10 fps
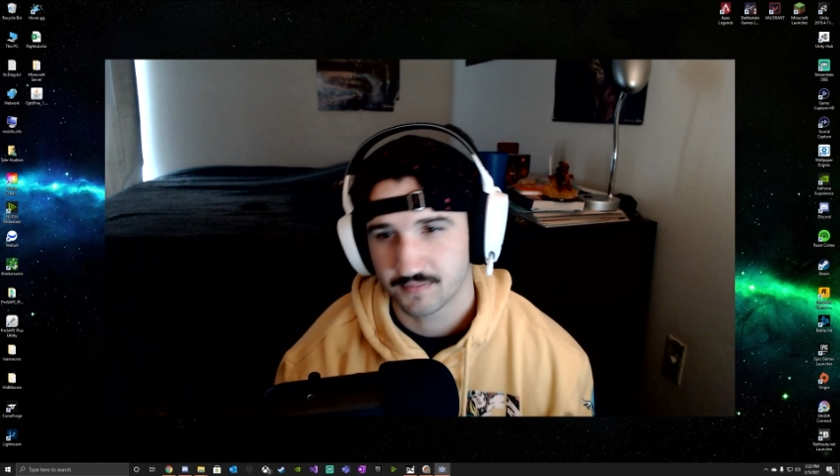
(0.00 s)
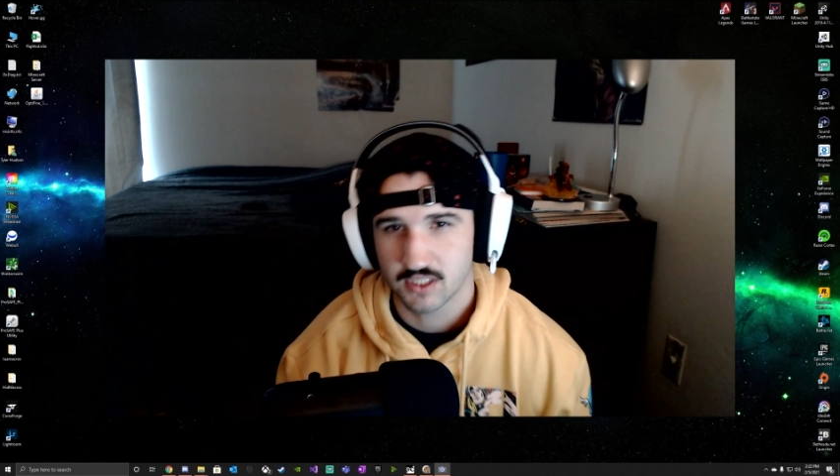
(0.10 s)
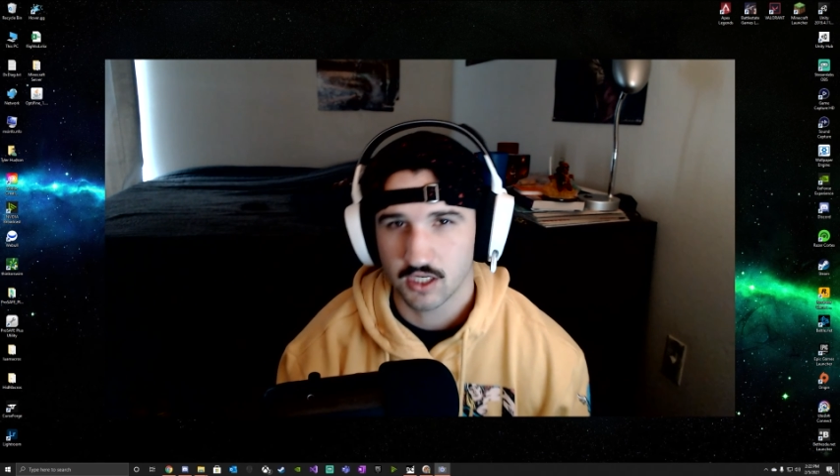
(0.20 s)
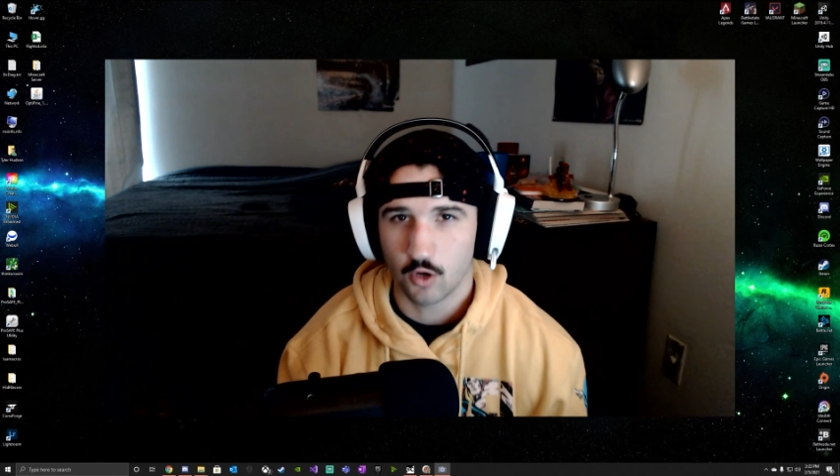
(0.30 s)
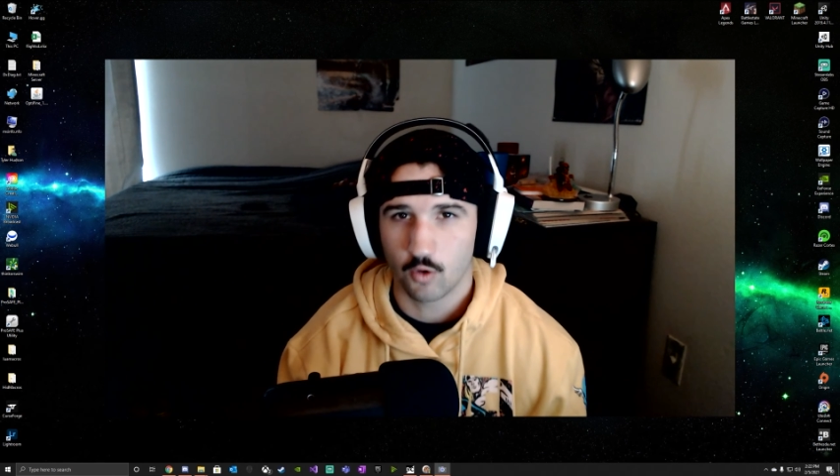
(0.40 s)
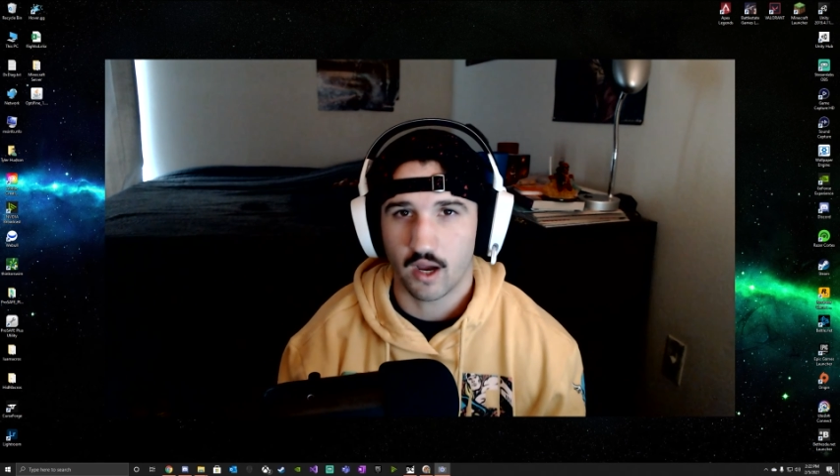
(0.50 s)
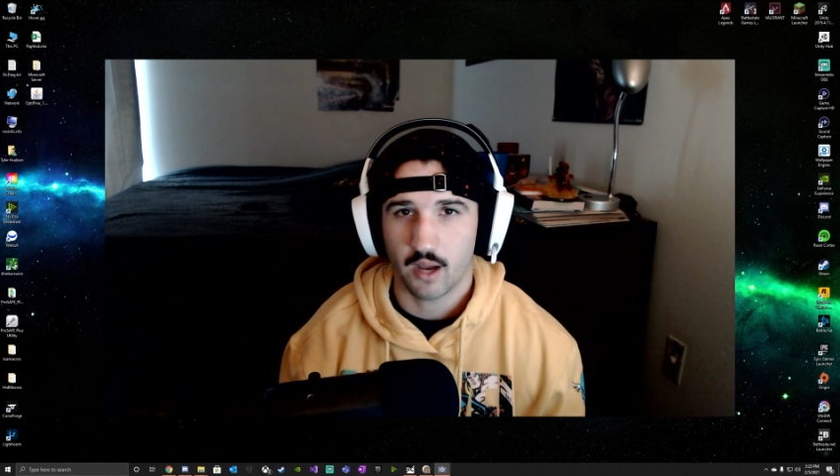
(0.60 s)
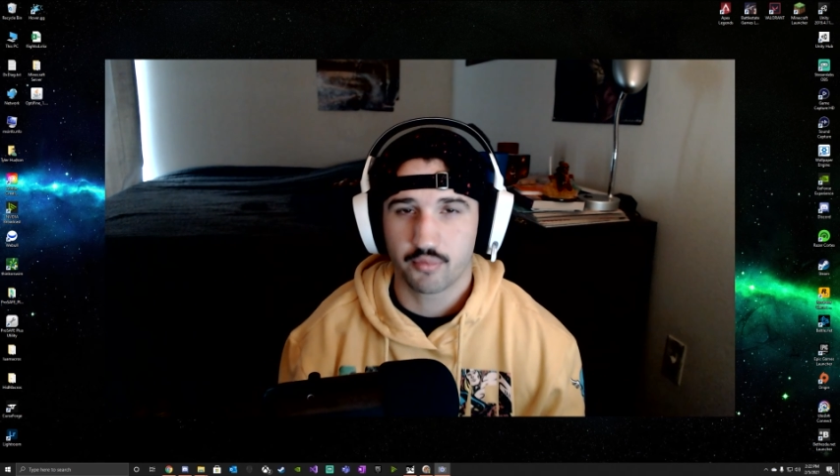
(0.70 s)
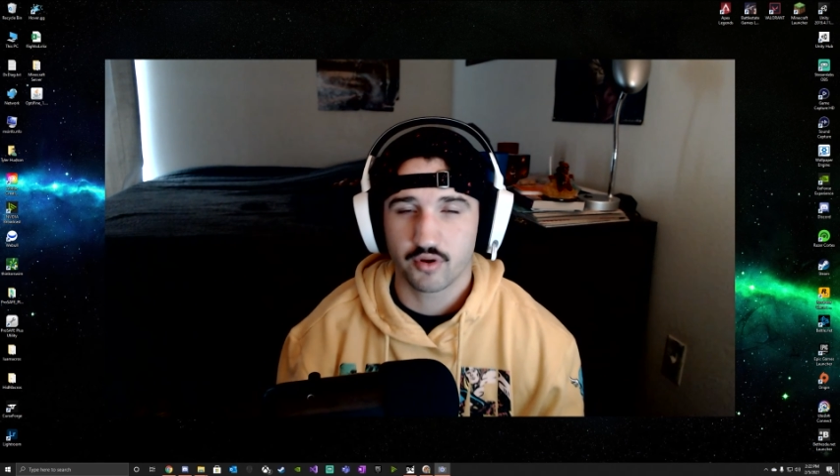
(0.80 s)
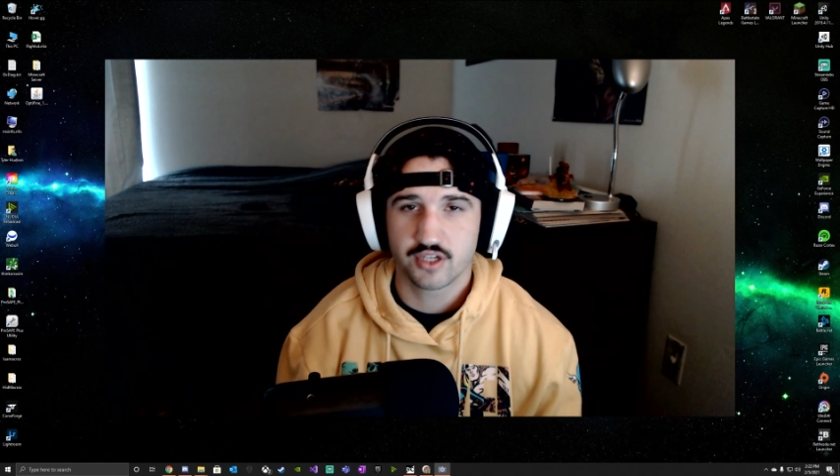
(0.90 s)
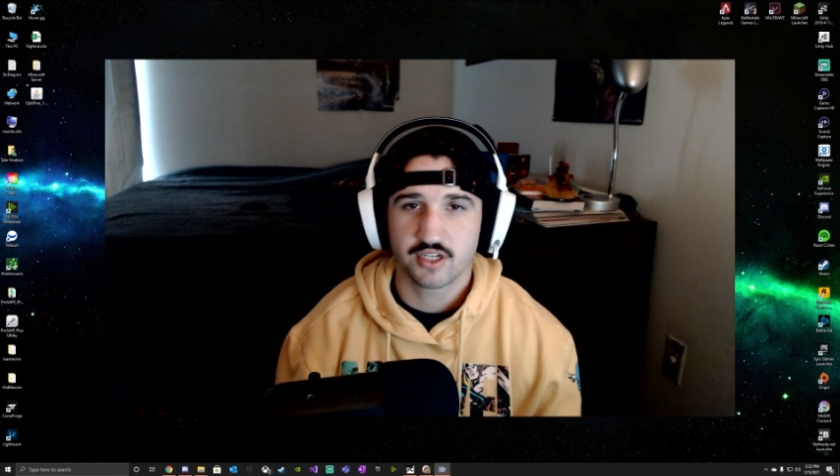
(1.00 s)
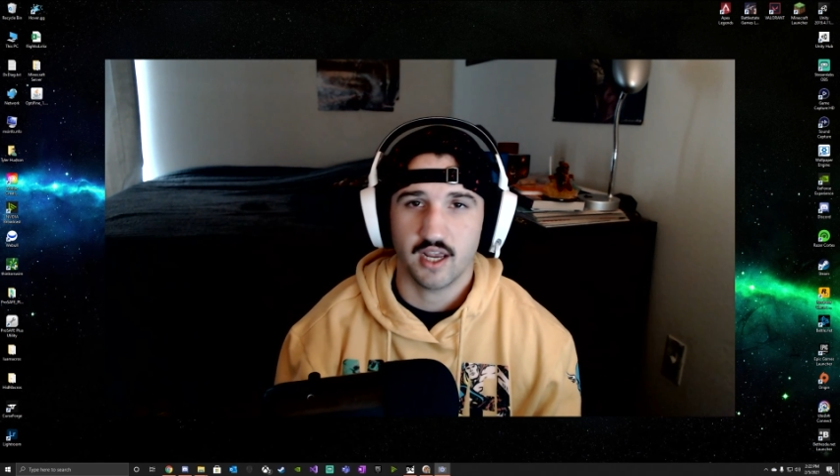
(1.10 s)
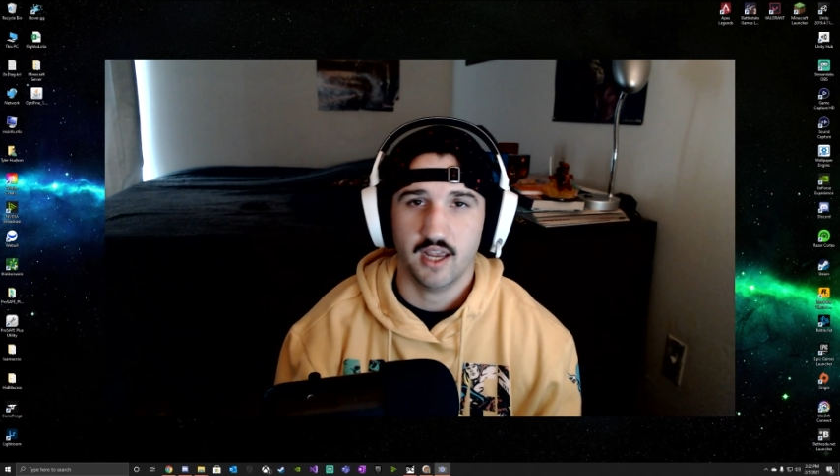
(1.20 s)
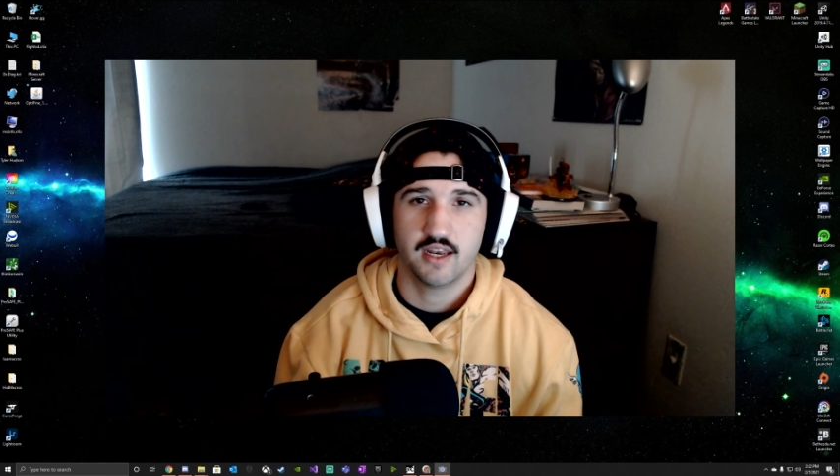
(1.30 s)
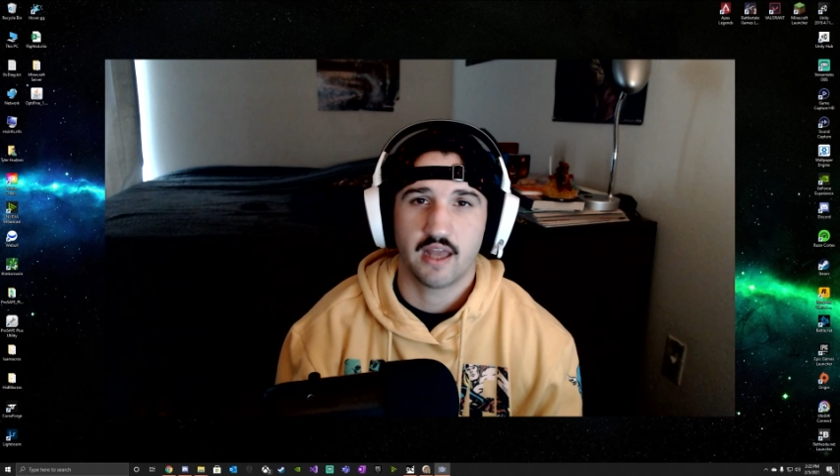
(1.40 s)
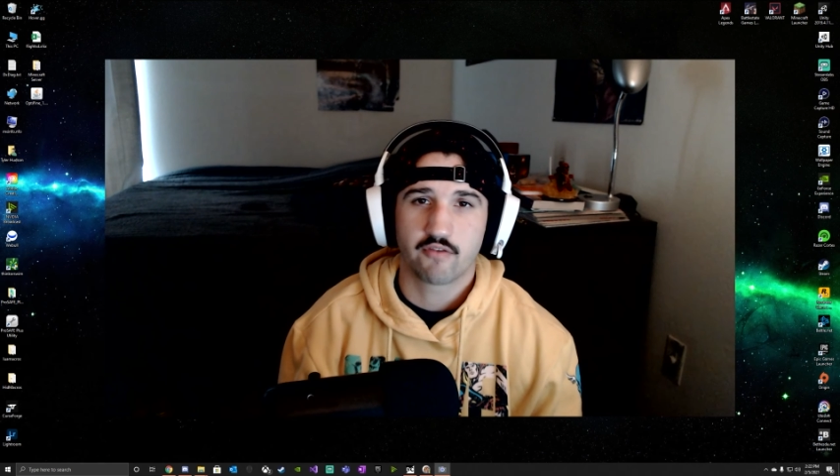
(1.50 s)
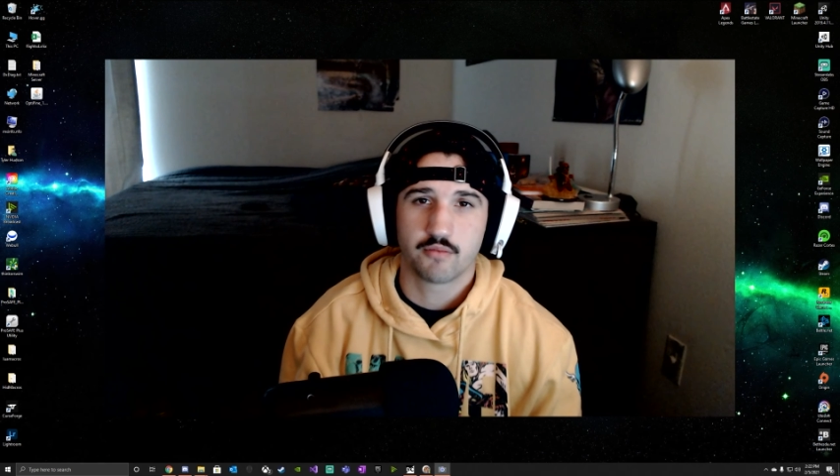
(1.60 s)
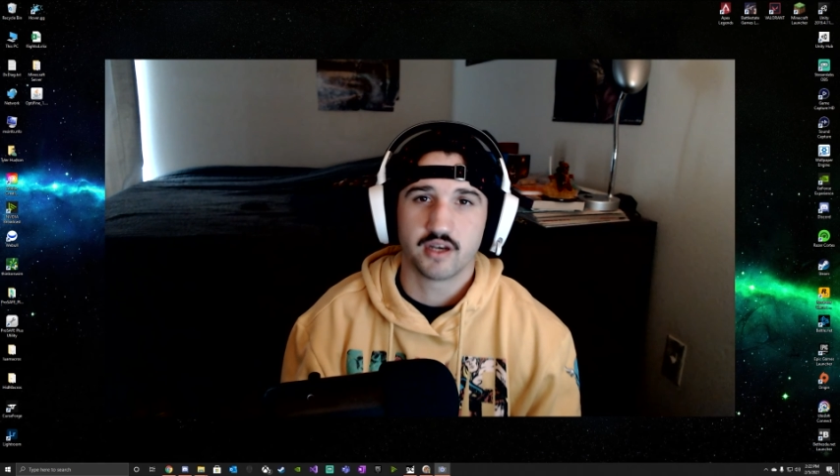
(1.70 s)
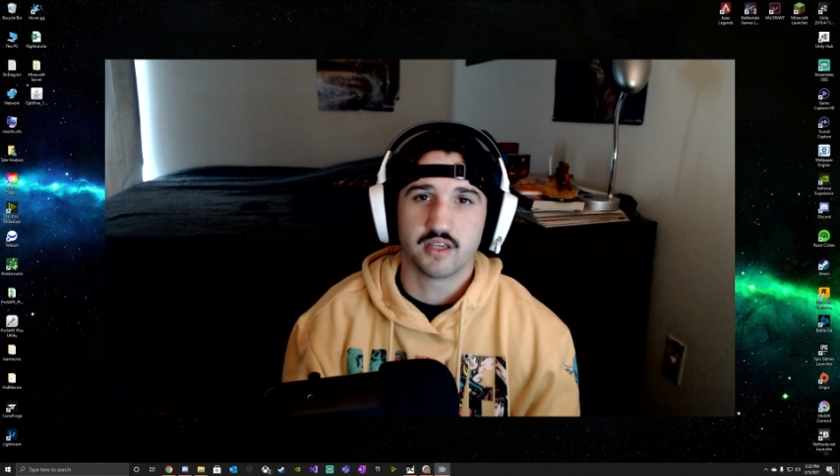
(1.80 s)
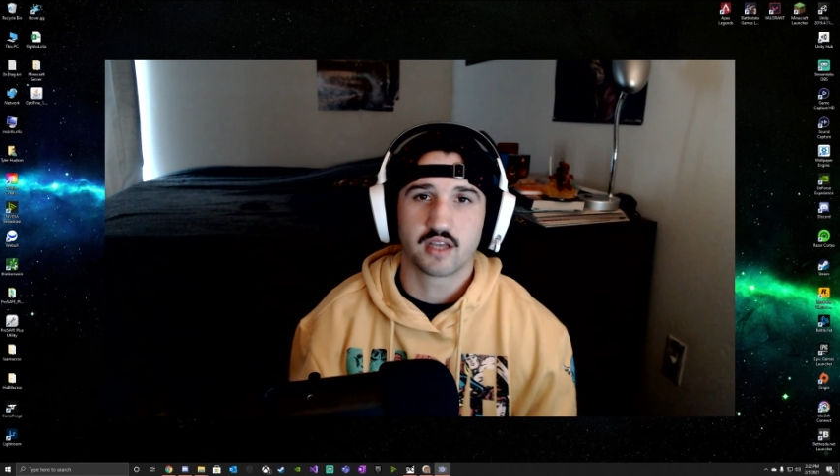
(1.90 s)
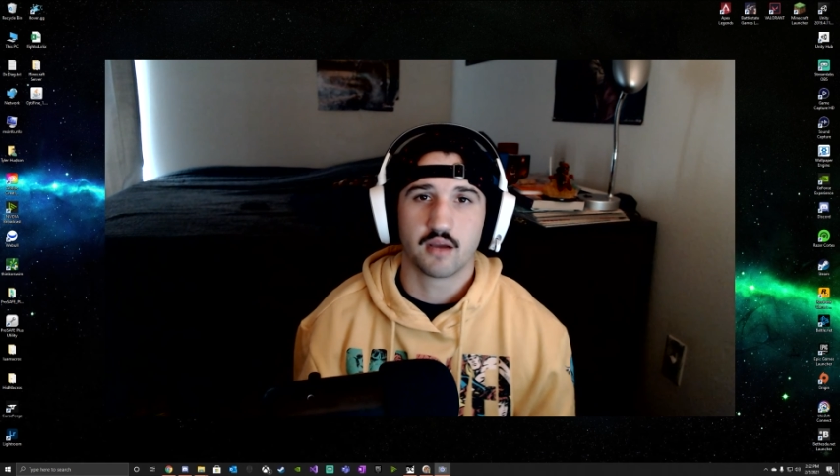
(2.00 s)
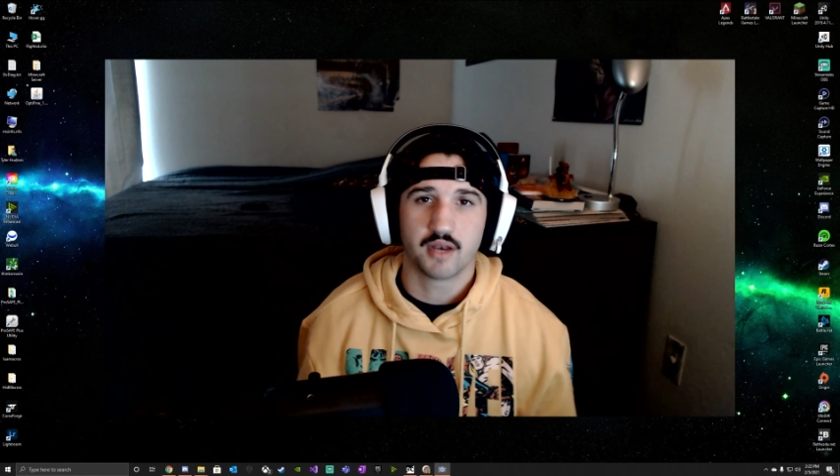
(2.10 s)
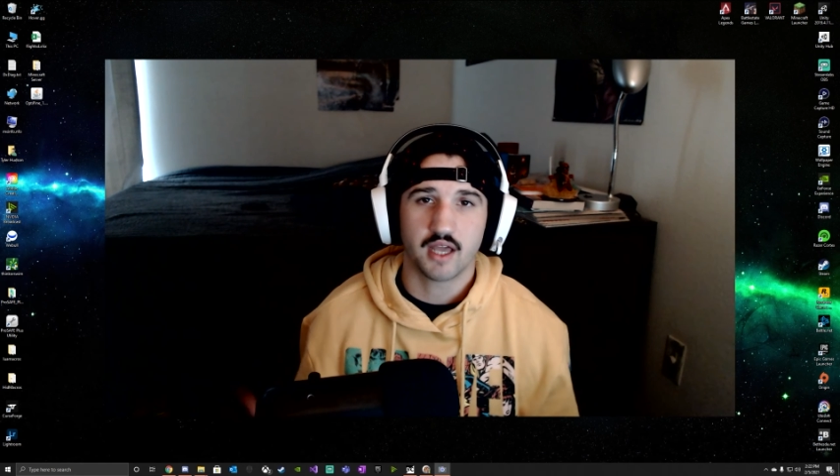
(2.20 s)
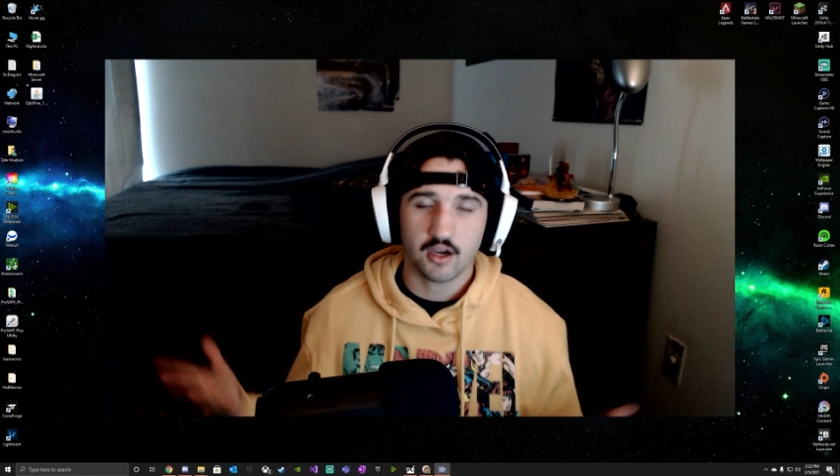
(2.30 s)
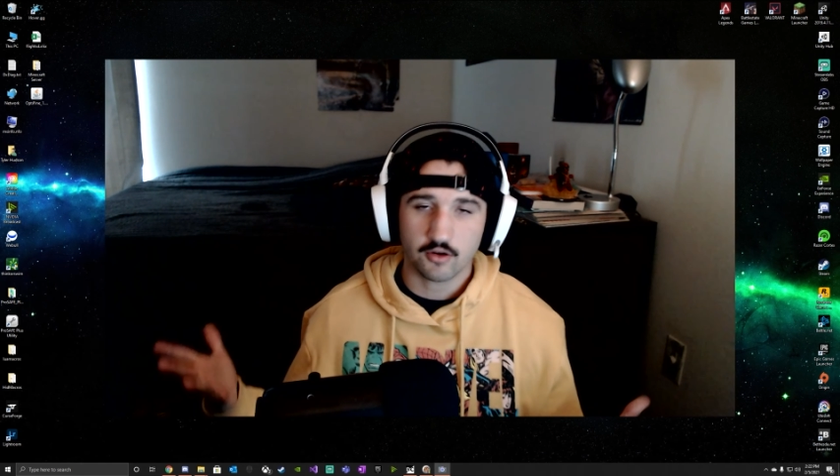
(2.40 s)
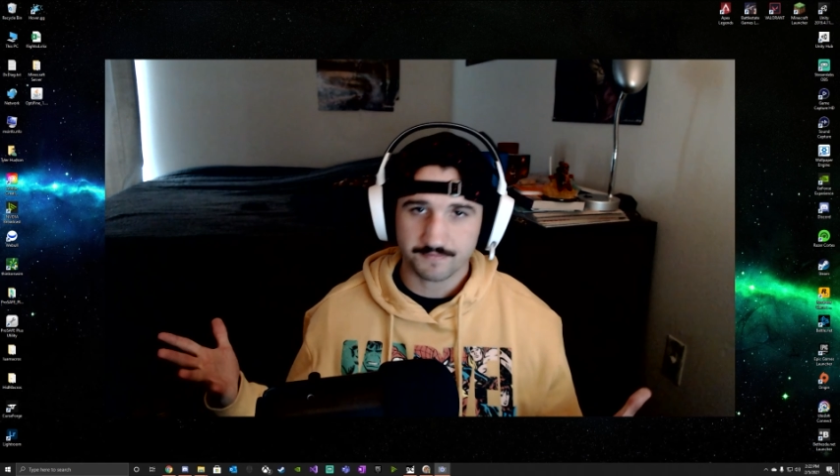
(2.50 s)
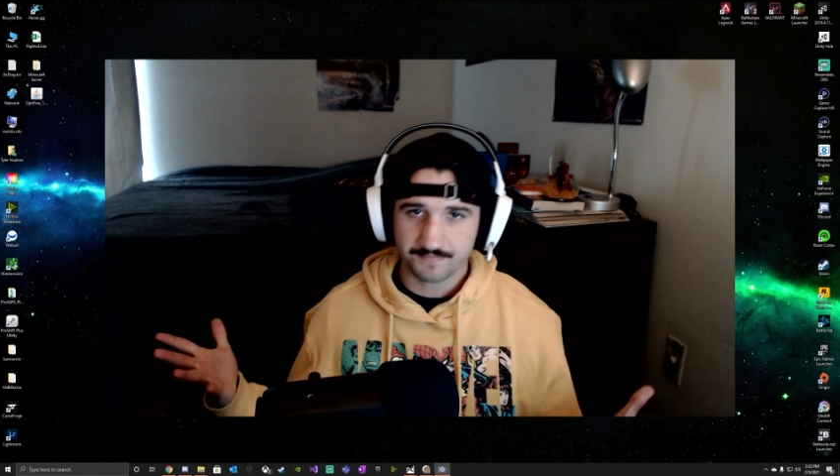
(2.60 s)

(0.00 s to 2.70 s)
So I appreciate everybody coming out.